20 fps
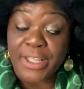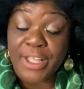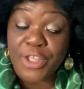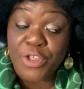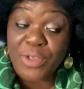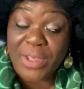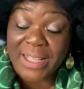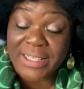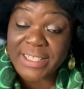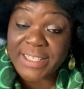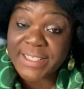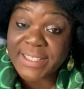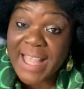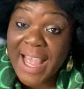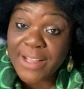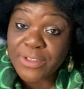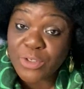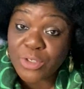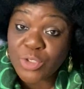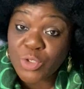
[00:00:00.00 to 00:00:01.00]
you can
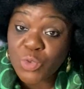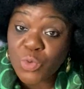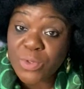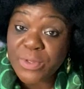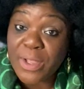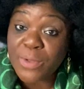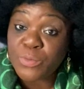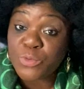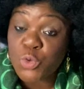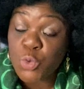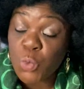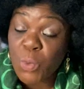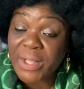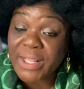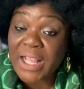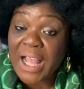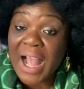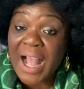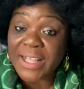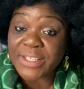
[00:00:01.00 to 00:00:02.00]
decide to do
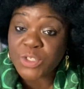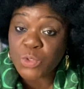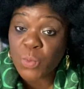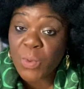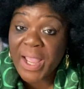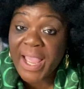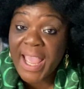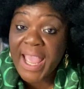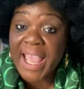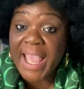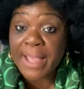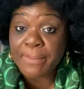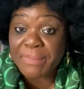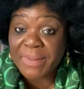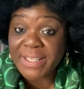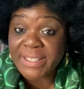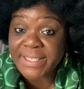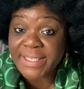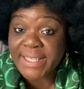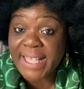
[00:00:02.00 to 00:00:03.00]
it God's way and
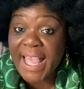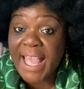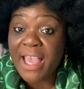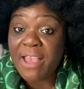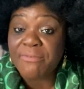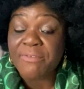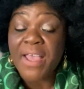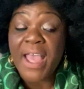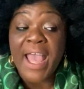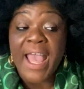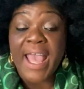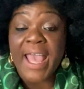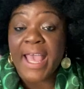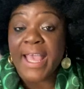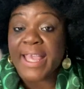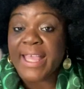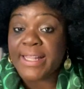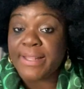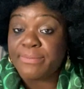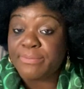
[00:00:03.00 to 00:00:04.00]
be safe
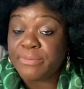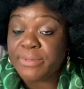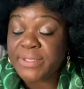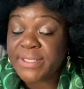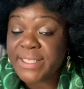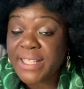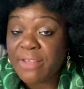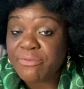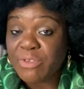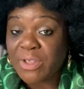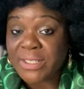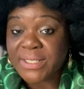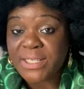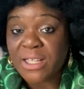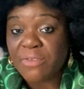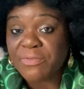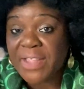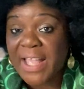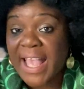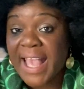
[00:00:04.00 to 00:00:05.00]
and save
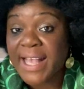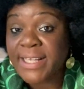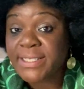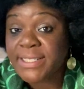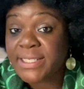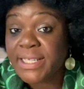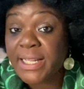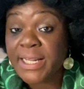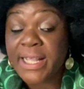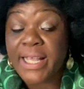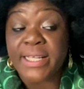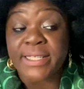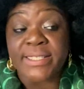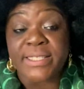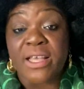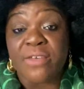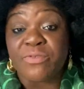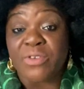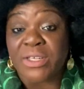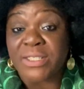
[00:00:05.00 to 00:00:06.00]
yourself the STD,
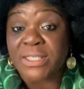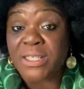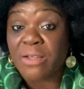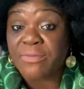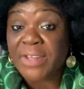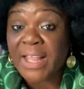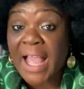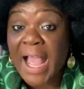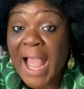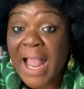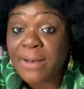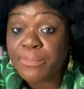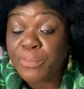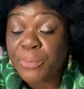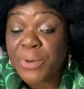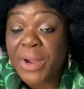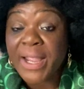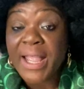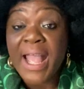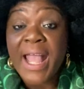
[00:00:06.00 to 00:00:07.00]
save yourself the
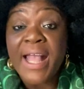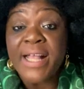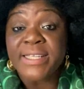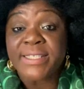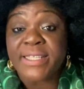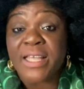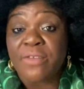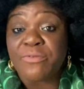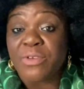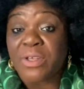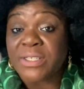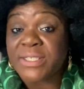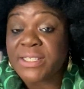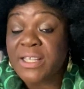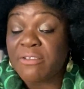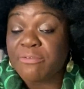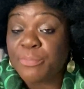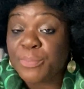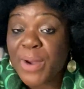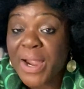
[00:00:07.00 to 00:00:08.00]
heartbreak, save
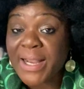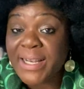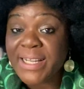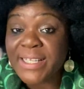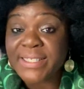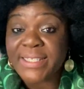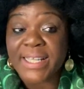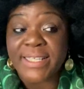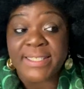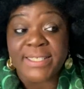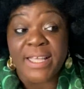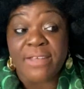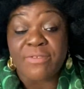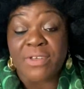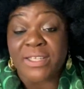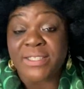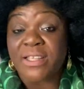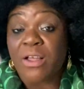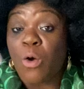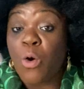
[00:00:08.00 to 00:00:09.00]
yourself pregnancies, save
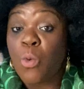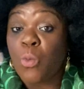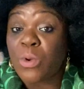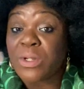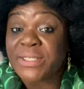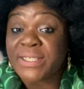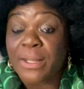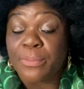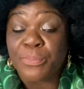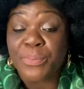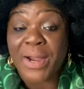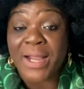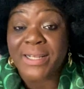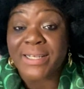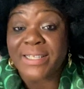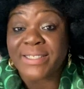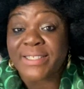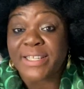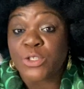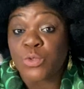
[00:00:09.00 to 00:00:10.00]
yourself unwanted
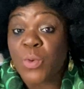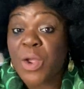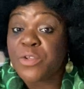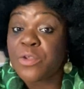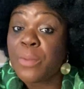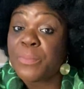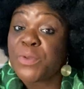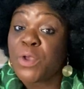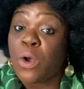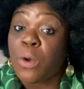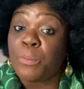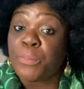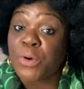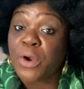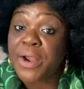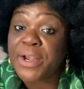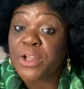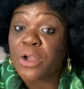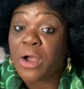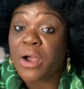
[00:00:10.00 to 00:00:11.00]
pregnancies where you'll be on
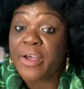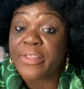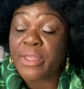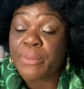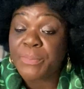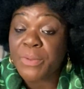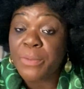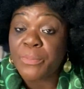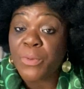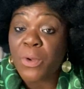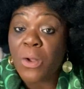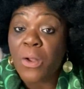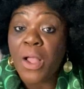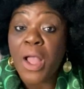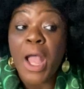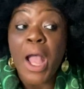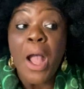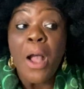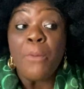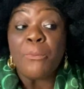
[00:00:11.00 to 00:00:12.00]
burden on other people.
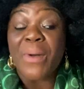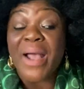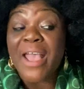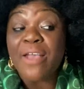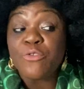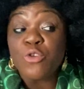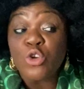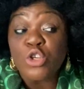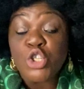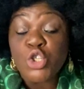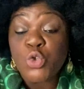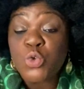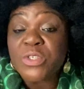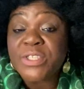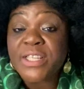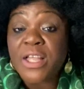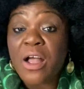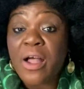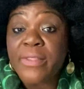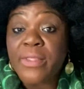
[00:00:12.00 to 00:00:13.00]
But if you
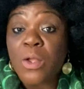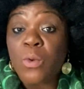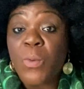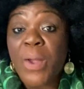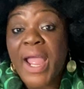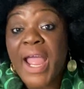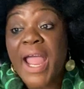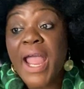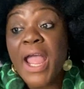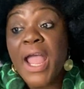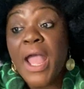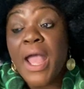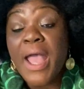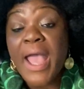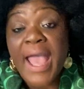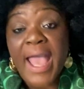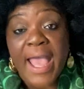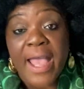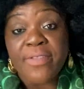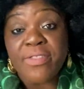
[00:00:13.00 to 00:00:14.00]
choose the other way,
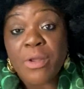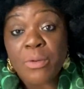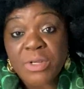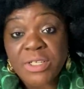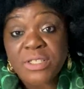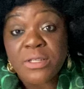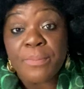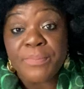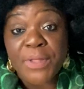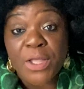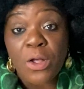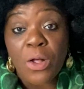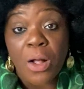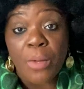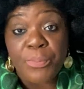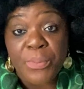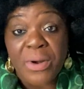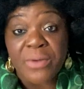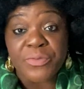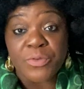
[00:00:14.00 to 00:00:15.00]
hey, there is something
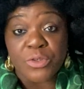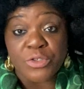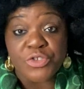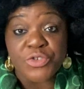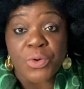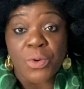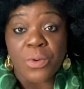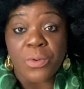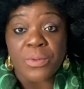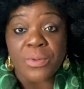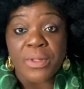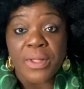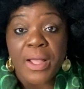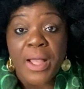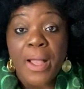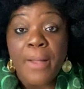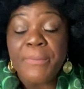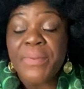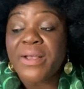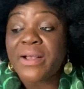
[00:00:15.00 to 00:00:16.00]
called birth control,
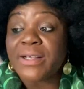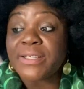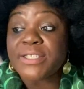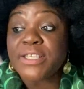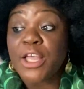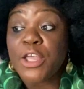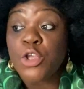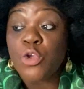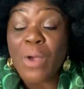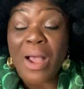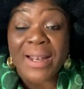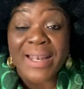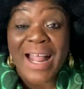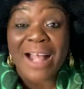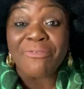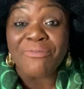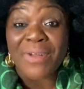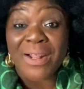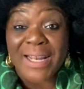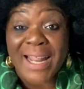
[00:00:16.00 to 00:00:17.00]
because you are
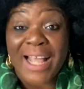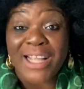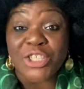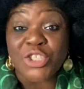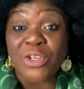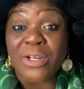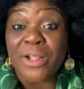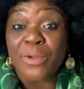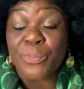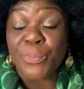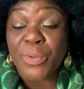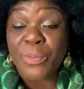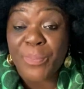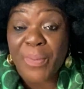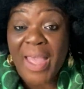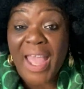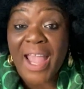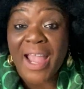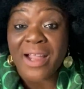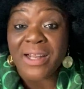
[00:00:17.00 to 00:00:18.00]
not financially
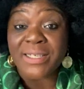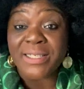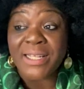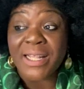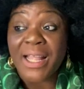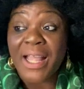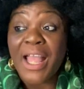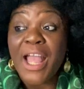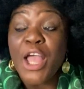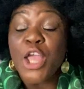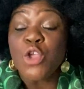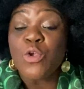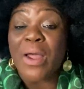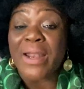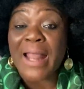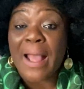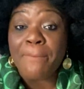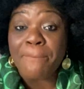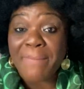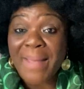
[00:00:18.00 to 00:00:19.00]
prepared, you are
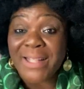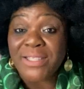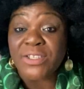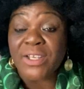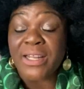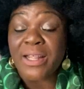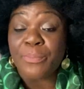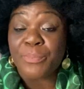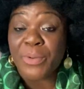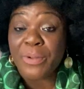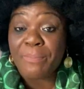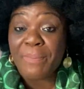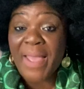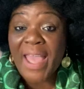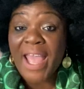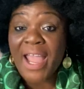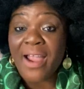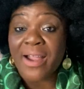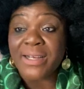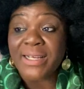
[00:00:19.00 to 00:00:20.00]
not mentally
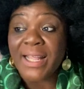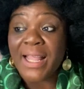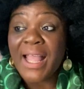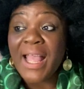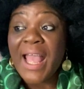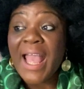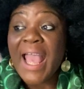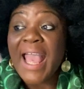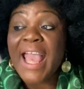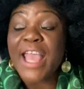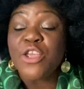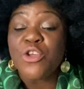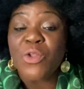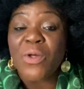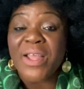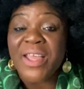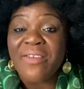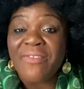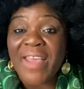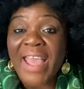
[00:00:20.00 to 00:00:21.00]
prepared, and you
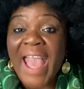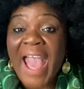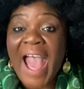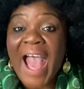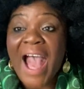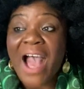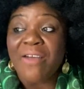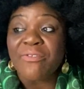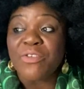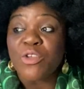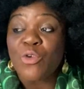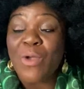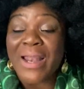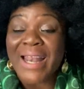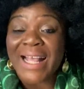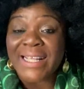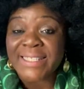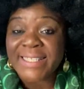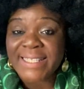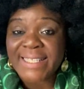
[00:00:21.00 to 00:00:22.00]
are
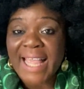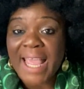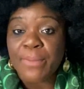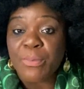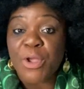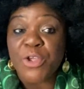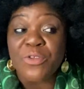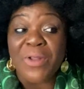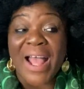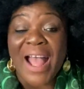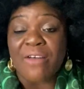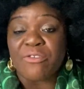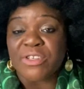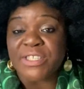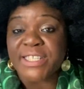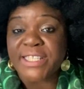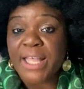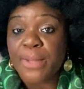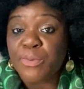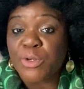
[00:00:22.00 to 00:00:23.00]
not stable, you don't have a
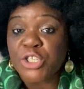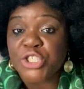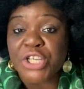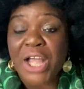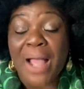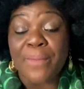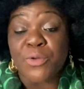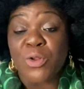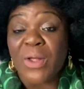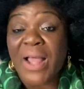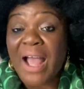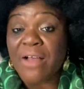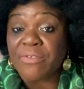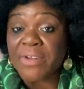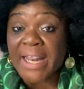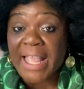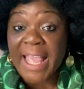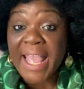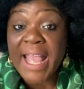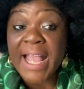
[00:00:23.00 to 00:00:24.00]
stable job, you don't have
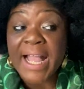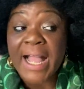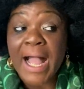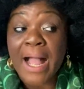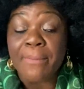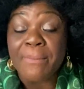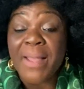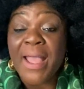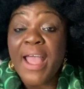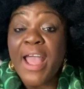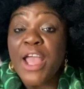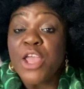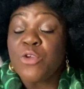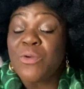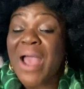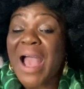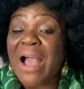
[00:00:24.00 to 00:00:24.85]
an income, you